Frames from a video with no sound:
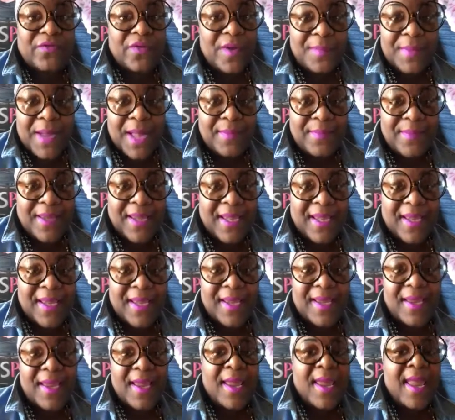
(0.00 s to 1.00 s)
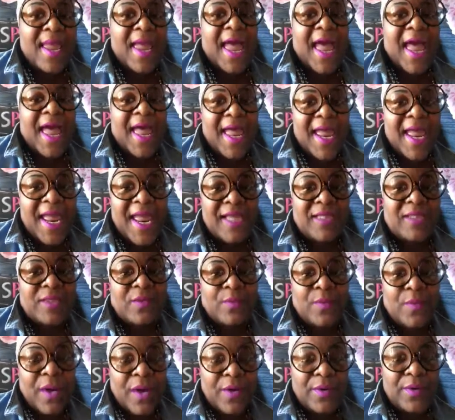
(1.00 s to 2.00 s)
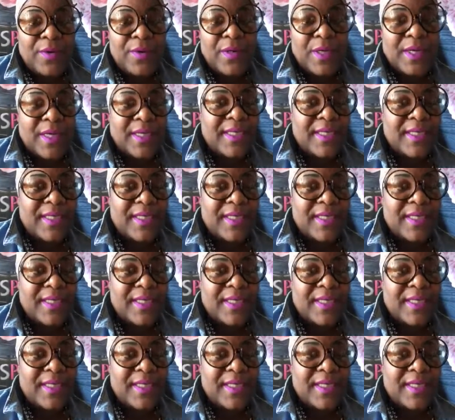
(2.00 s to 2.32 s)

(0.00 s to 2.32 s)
from my bed. I had to